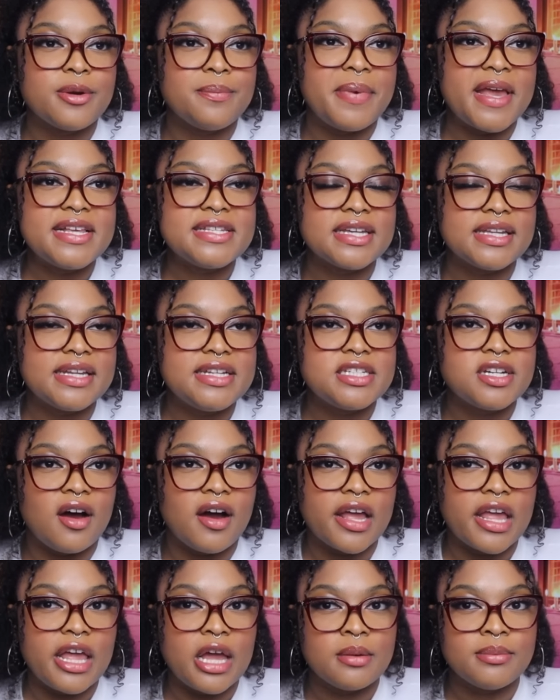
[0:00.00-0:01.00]
they're basically
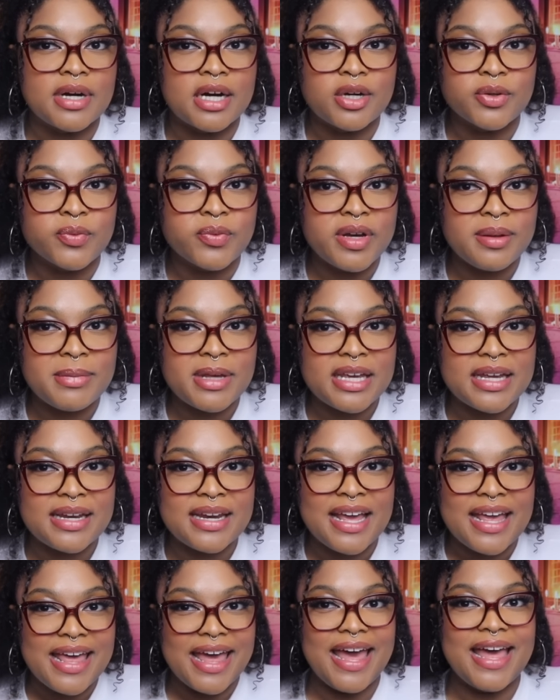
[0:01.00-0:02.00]
talking about
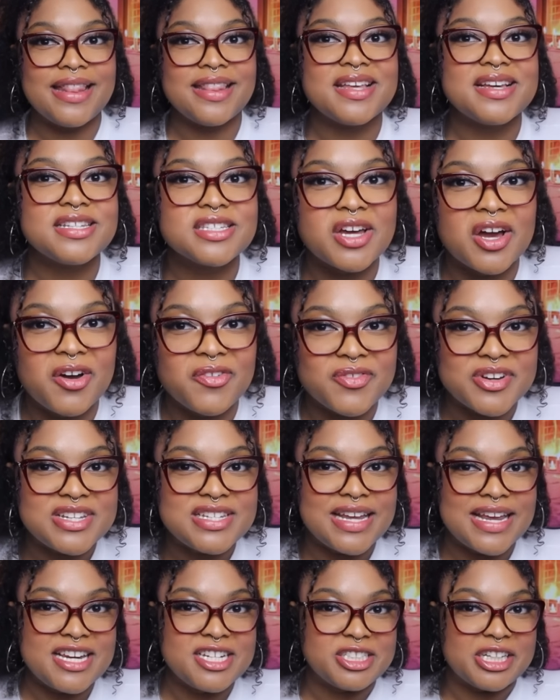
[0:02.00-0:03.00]
women, and this
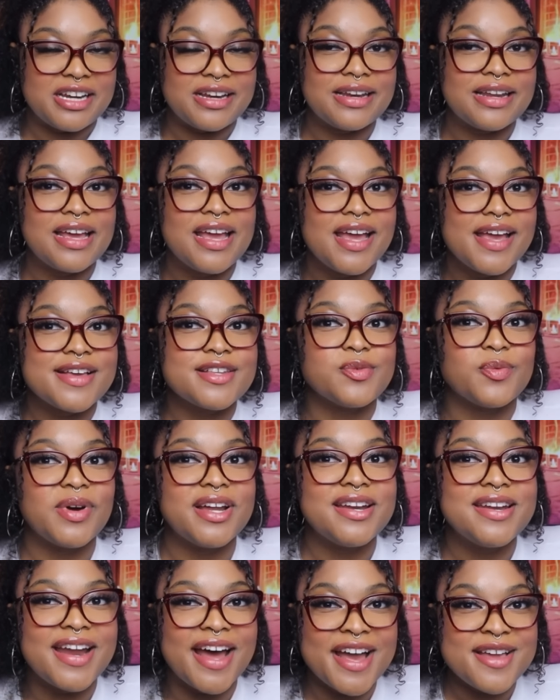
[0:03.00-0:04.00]
conversation is
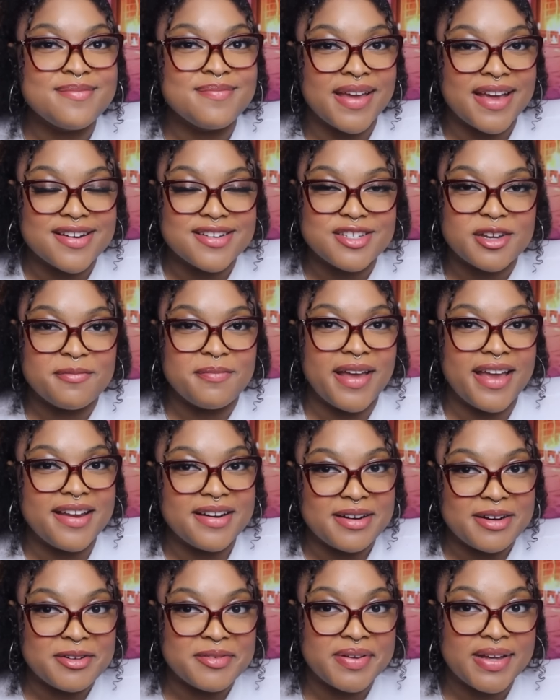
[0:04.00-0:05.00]
what nightmares are made
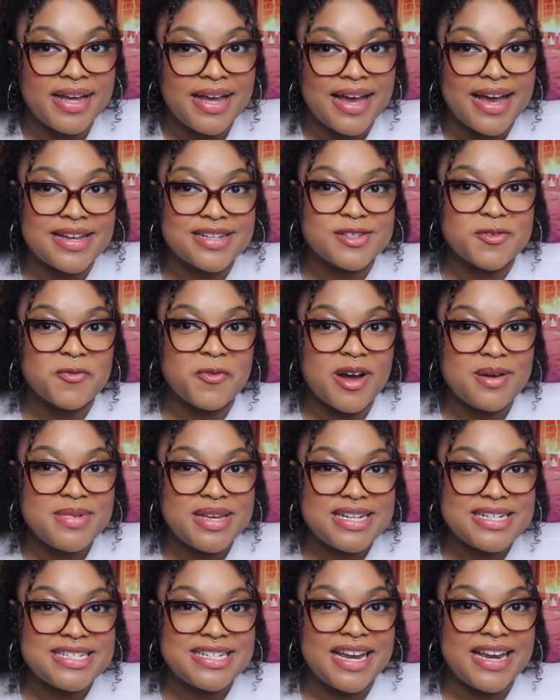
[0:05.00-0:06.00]
of as a
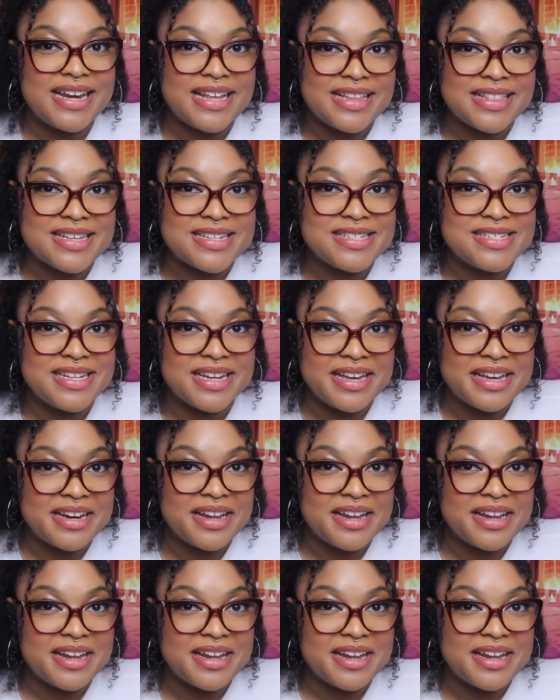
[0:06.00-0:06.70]
woman dating this day